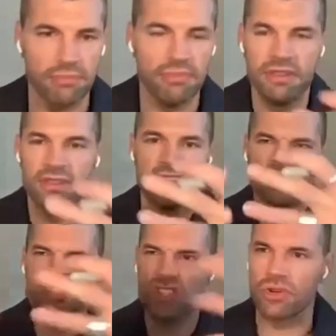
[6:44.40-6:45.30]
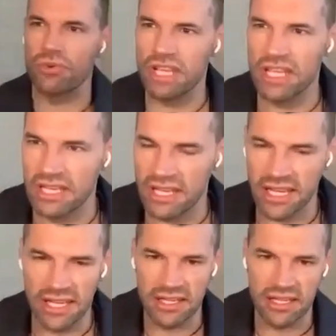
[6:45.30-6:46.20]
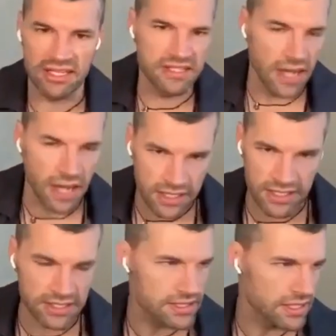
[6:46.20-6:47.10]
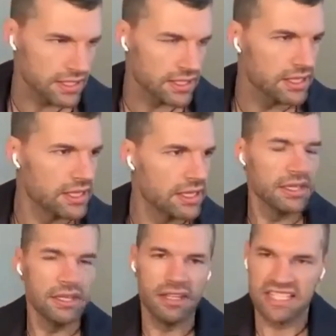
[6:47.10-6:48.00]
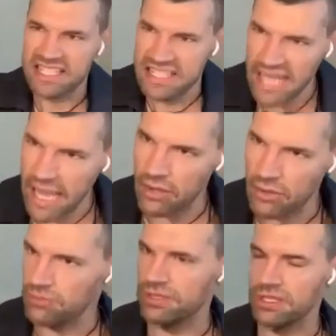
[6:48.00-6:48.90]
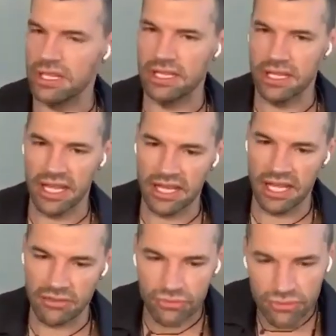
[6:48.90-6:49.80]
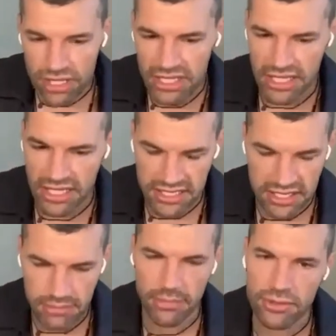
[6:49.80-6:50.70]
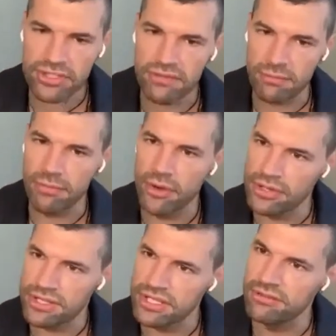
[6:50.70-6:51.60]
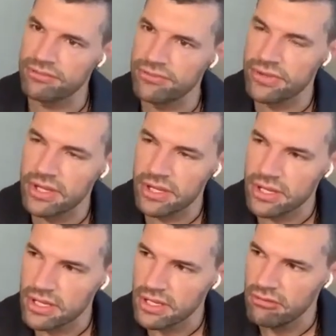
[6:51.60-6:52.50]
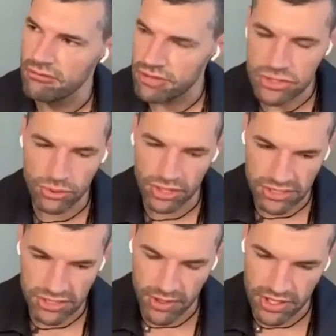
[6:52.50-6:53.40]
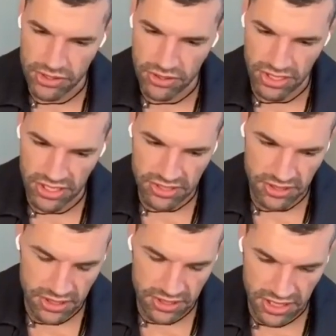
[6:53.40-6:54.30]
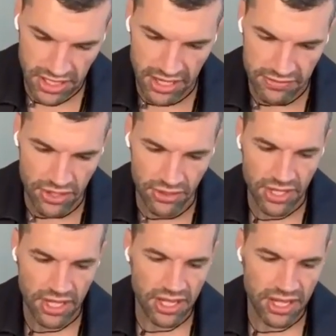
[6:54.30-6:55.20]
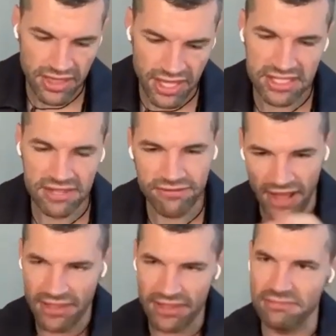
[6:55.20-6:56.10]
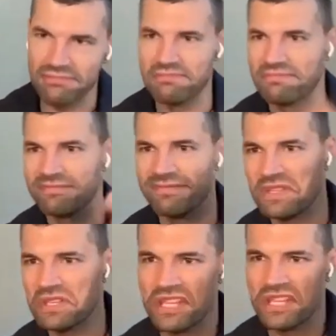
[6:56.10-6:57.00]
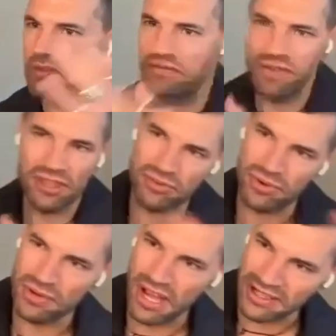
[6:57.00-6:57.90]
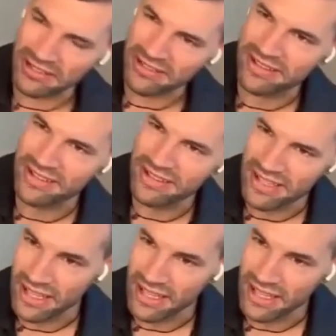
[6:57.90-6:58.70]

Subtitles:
the screen and the darkness and the sound, and really it's the most immersive visual experience you can have. So thanks to Fathom, December 5th through 9th,